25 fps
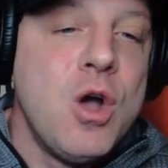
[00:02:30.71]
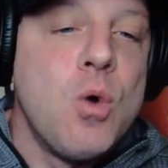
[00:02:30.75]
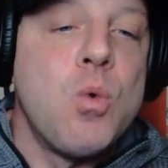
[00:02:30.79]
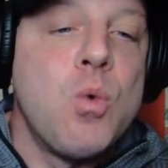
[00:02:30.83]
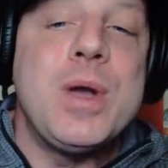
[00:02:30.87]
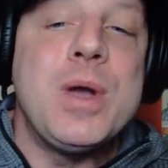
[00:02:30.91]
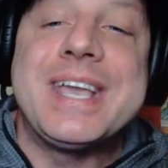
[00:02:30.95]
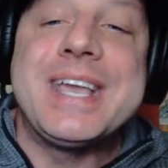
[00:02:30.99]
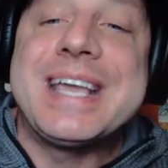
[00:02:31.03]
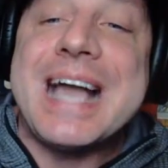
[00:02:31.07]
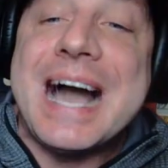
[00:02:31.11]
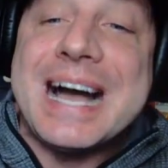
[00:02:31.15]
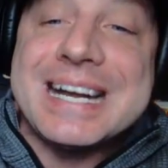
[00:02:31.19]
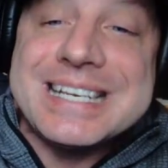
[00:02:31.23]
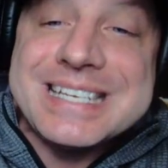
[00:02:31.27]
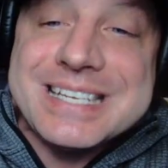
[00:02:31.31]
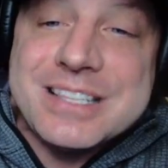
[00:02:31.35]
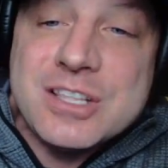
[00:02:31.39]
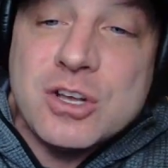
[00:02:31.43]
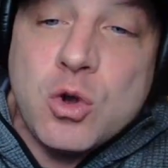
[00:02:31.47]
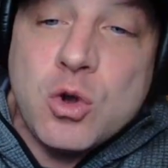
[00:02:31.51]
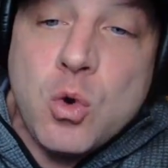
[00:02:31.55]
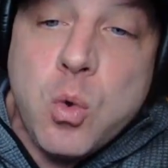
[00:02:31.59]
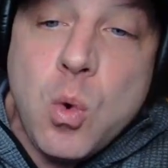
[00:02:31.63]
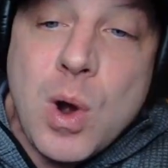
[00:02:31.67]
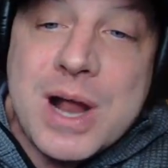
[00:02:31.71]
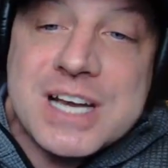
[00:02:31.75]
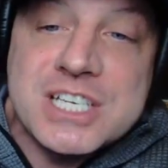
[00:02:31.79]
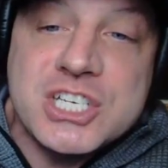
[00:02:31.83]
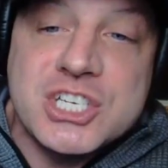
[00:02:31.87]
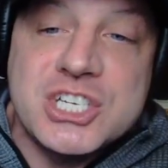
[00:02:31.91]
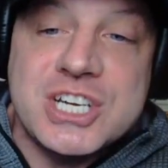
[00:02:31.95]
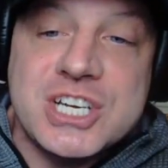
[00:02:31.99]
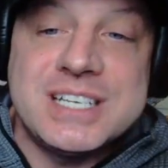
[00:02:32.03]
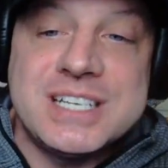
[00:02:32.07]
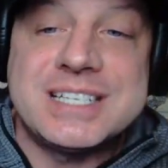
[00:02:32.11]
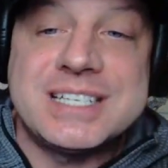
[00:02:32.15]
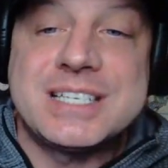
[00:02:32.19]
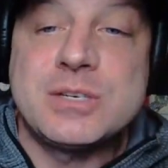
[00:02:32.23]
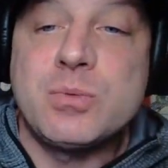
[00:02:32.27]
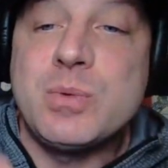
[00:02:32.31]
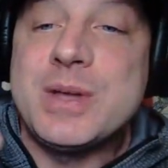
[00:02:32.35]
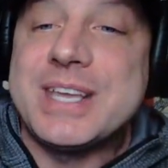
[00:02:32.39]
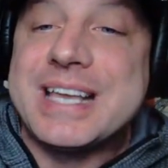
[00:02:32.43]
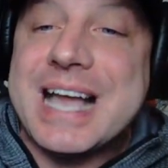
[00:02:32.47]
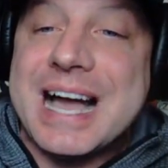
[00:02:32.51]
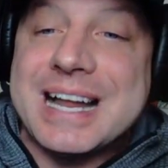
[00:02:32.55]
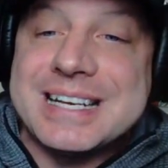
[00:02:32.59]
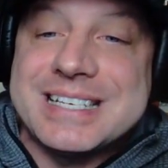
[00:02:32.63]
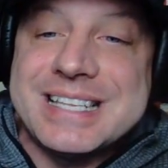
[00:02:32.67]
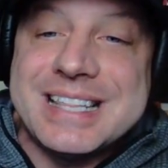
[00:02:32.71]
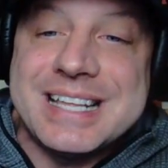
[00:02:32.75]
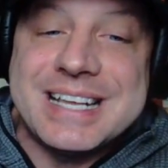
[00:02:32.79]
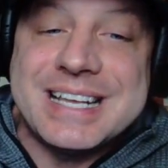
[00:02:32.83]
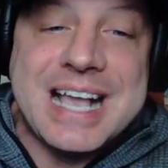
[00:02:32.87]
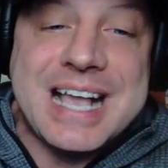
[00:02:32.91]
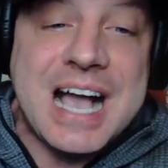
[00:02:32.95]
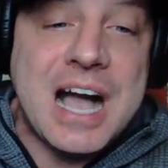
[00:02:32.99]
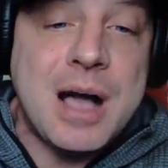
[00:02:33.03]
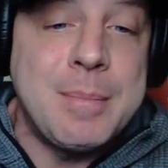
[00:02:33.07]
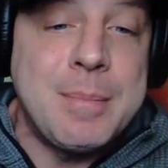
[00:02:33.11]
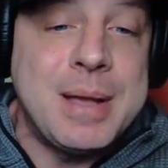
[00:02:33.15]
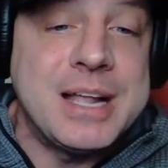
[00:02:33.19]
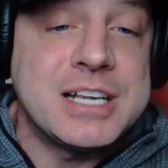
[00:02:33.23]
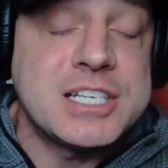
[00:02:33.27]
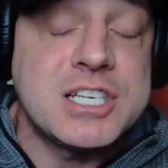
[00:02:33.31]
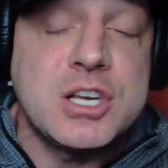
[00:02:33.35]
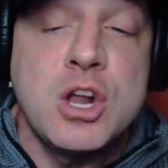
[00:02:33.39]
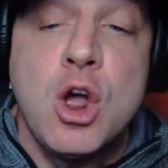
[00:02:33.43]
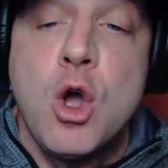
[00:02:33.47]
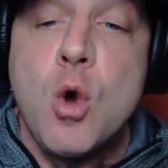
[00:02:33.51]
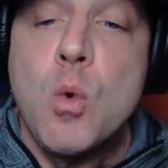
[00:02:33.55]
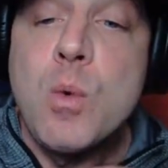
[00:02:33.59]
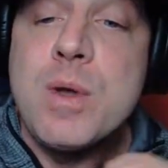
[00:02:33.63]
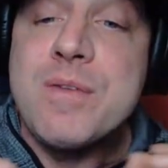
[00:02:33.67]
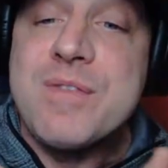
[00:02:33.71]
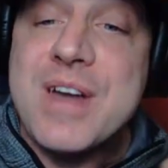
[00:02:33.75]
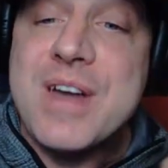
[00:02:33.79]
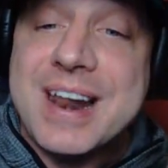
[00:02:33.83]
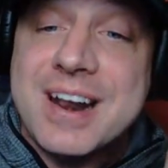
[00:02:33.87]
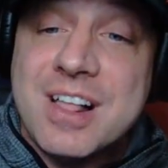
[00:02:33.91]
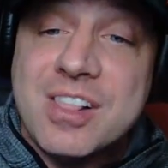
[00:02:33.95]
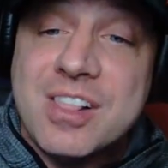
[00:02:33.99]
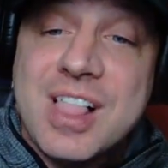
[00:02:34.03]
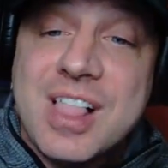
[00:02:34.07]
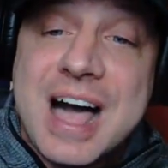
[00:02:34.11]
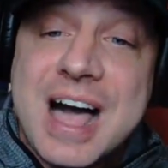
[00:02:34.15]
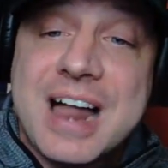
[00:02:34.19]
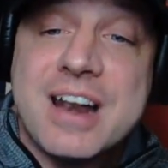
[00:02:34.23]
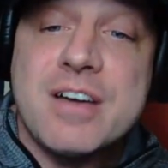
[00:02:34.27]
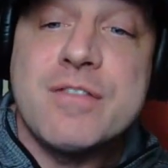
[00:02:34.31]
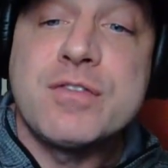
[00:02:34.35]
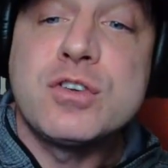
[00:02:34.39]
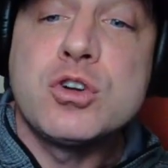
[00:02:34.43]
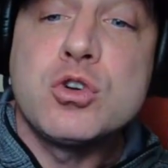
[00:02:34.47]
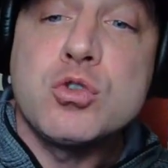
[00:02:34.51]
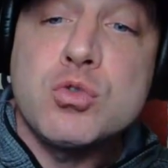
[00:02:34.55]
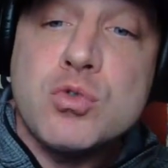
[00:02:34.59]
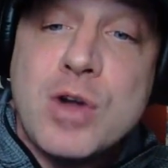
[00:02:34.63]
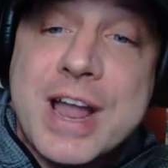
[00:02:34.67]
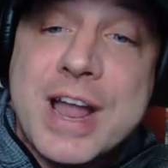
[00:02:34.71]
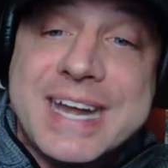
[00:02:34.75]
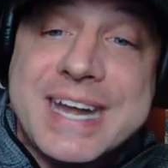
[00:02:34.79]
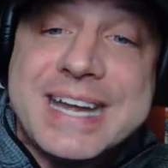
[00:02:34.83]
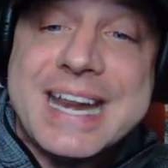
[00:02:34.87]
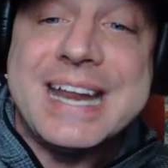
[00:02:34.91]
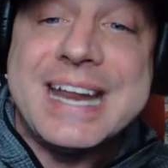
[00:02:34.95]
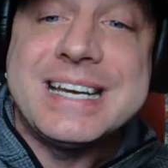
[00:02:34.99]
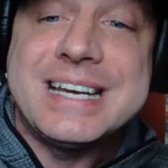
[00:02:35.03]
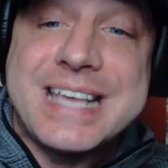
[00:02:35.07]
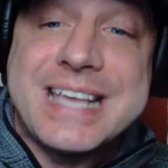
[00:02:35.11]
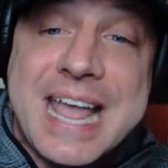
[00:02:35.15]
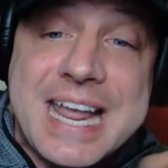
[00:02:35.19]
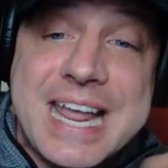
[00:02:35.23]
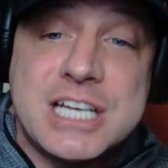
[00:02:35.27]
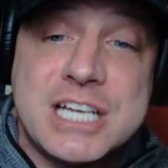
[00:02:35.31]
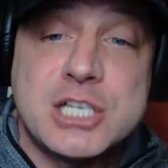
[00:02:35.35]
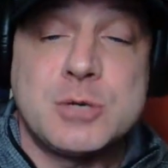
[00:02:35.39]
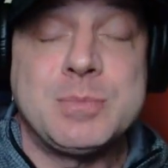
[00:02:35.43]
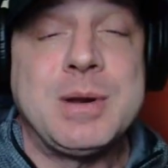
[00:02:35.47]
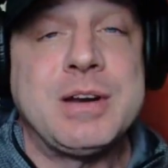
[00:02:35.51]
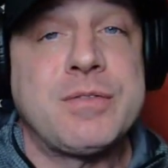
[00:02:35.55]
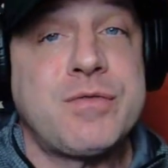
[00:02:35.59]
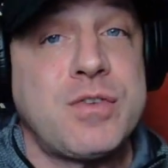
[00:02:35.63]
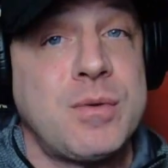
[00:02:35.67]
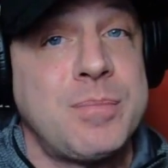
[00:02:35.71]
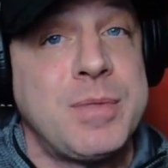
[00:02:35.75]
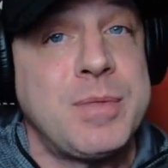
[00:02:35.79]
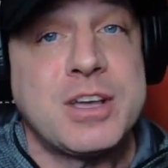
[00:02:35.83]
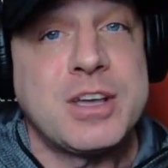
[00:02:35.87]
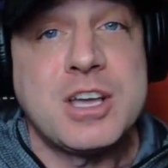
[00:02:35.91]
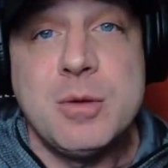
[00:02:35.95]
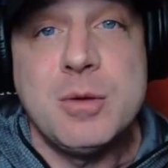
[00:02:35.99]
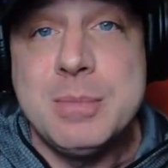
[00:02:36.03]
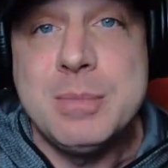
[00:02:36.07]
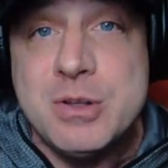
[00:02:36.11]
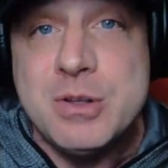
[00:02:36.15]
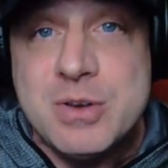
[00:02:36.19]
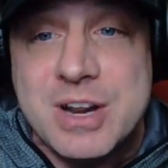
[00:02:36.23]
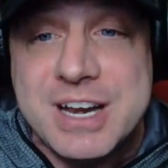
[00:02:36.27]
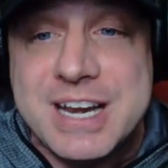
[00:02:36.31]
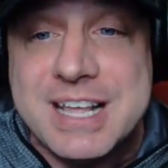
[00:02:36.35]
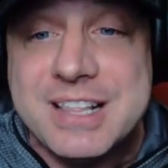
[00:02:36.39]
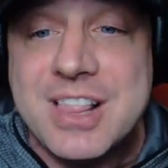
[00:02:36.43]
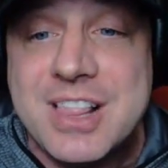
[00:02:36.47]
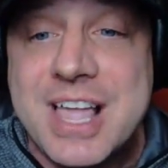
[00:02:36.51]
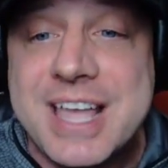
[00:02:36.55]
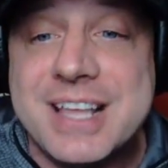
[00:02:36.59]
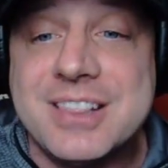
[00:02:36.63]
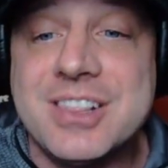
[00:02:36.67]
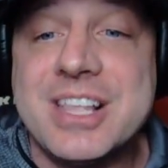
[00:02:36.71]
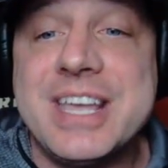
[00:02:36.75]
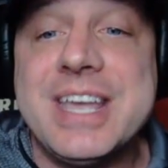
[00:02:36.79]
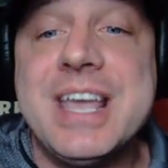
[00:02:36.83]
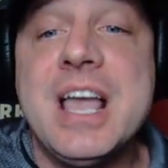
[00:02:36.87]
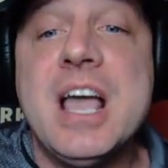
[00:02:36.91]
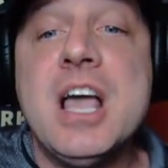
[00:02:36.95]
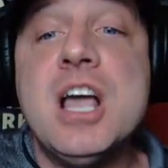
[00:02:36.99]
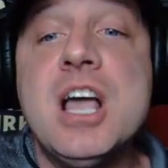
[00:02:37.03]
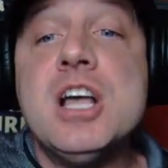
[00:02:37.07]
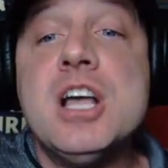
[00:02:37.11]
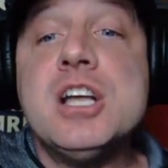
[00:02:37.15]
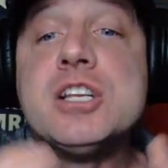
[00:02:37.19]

We got to the questions. We got to the comments. We've had a lot of great engagement from the community lately.